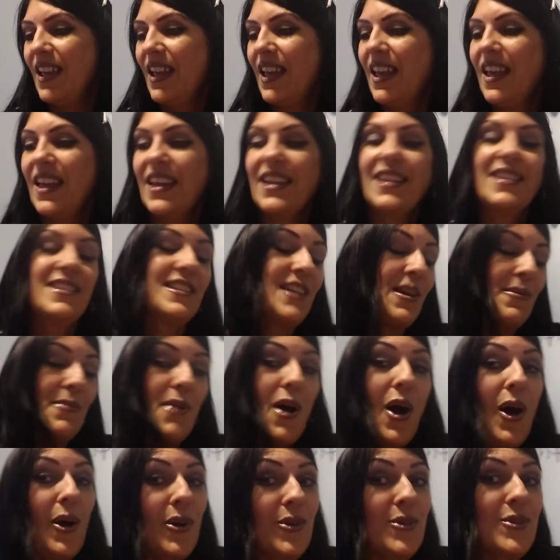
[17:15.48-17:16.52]
And I'm
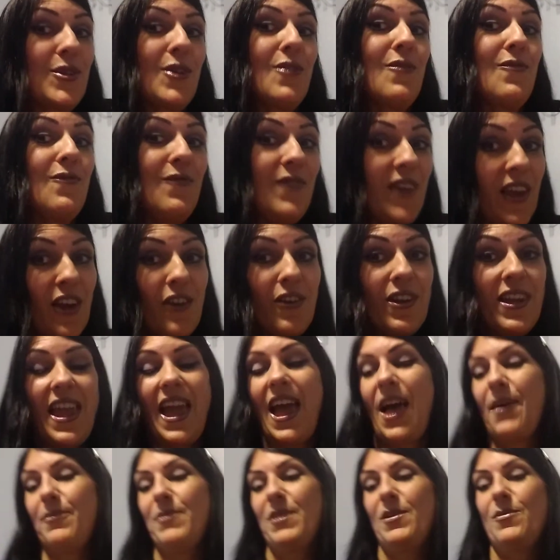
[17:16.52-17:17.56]
also very
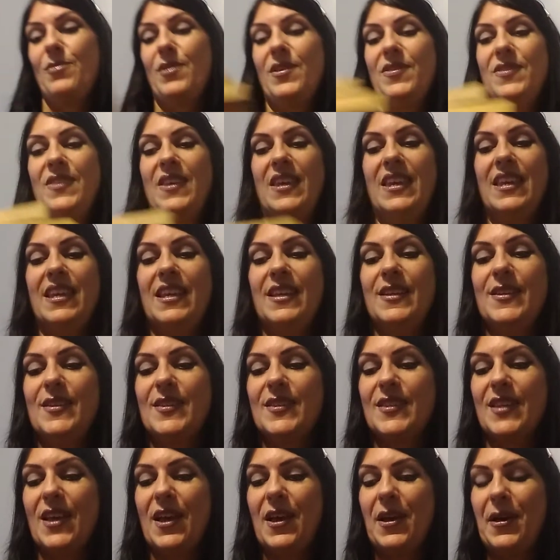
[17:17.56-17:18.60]
happy with
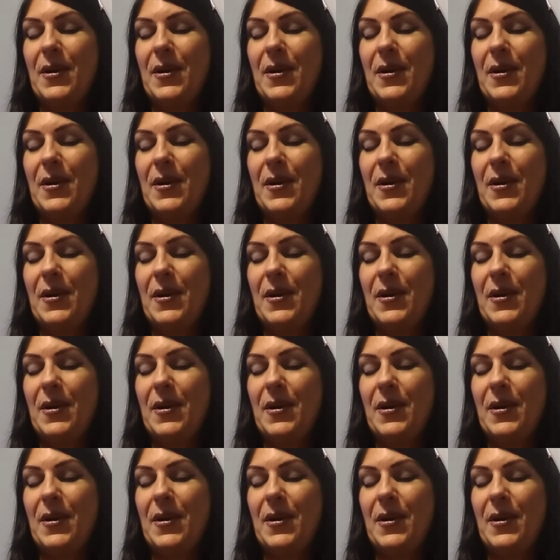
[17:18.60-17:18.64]
these.